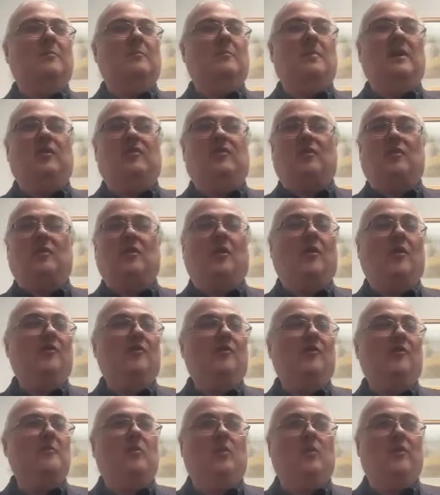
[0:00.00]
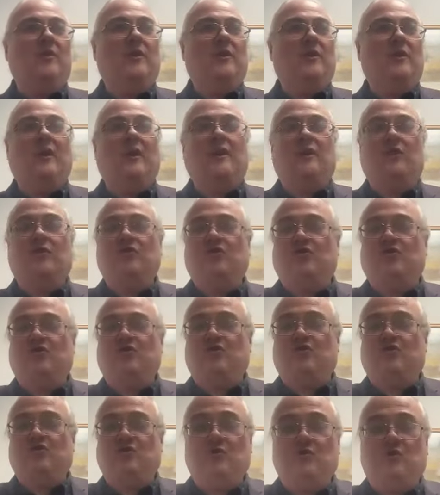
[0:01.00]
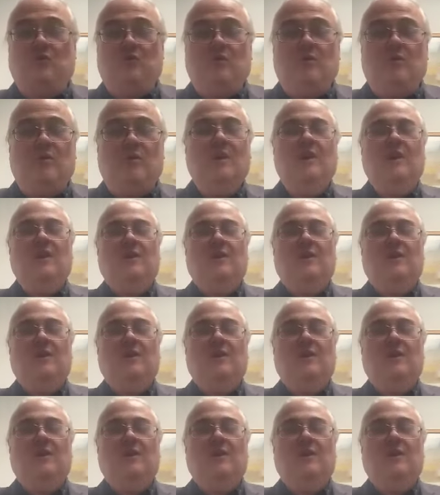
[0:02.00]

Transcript: I'd bitten off more than I could chew